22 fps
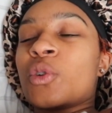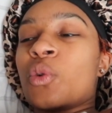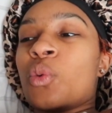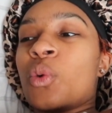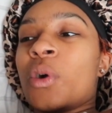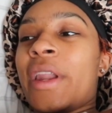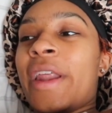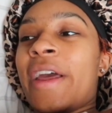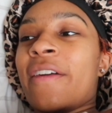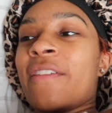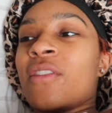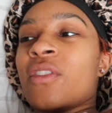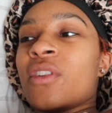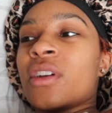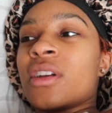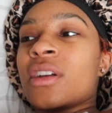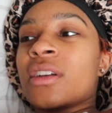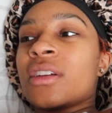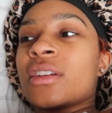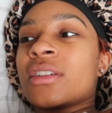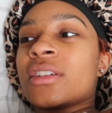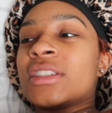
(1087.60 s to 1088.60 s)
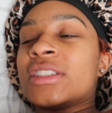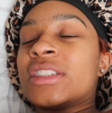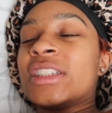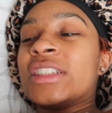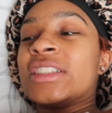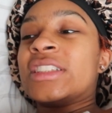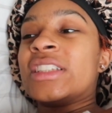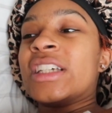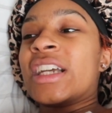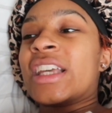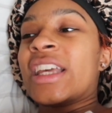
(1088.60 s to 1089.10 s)
whatever. She
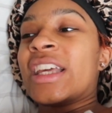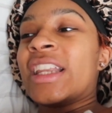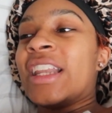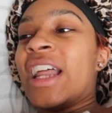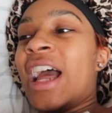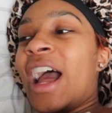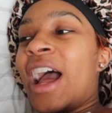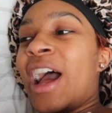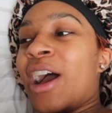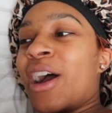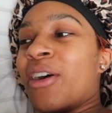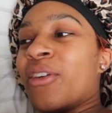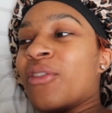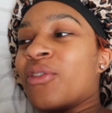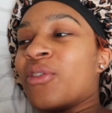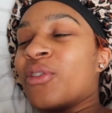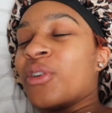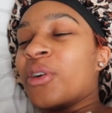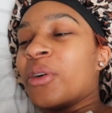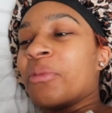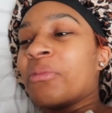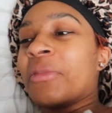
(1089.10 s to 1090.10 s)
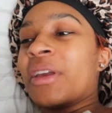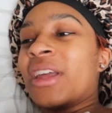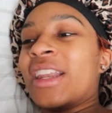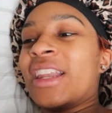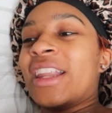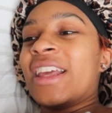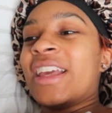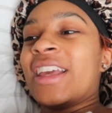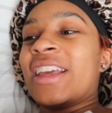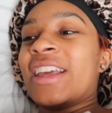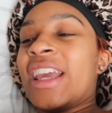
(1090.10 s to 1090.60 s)
took it down for a
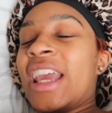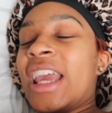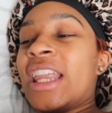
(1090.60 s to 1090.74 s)
minute